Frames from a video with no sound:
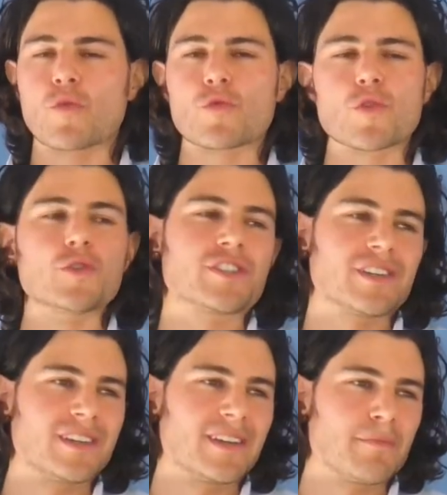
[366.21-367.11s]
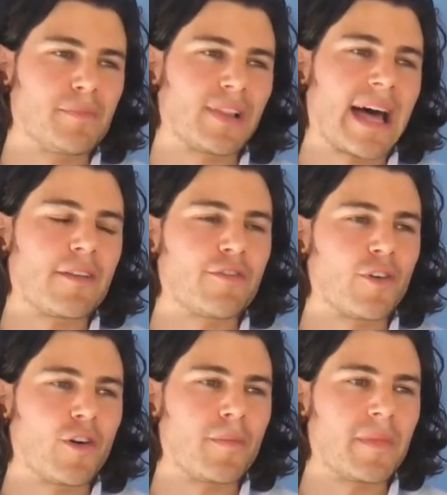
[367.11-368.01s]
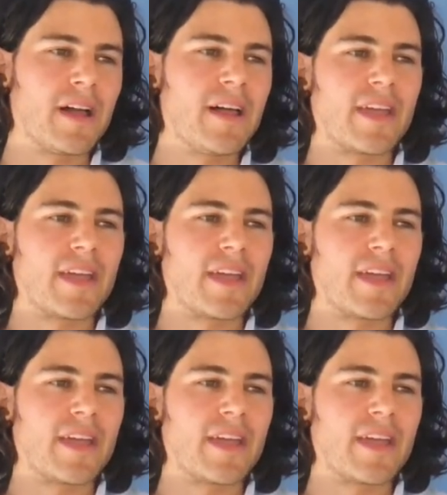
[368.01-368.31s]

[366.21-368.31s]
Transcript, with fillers: a rooted platform